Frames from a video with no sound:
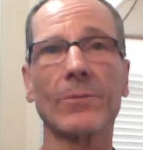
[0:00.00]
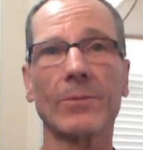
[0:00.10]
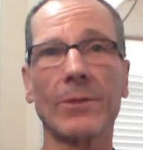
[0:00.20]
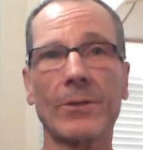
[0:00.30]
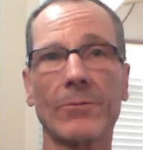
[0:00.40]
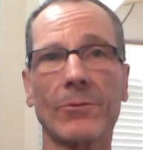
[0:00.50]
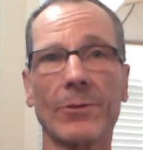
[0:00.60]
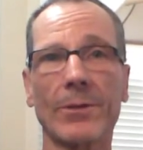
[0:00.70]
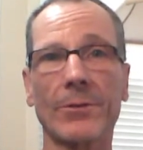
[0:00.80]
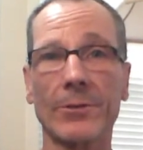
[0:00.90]
you know, for
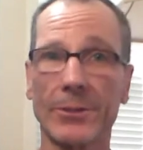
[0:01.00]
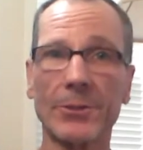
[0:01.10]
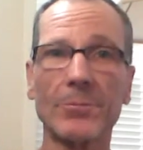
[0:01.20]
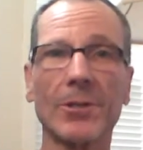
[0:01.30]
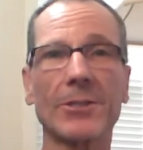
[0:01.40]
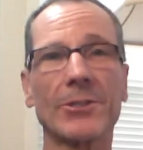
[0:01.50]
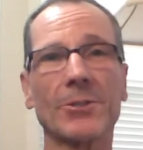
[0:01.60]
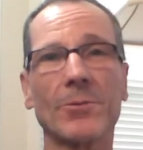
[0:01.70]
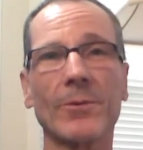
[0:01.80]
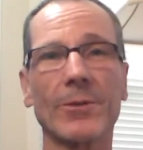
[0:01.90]
the 32 plus years
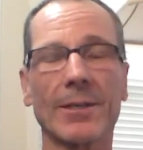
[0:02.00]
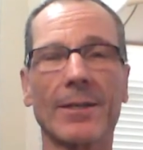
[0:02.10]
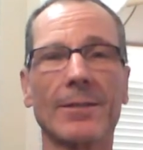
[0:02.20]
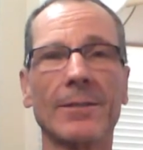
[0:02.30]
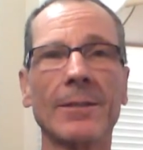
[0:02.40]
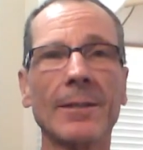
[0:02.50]
we were together.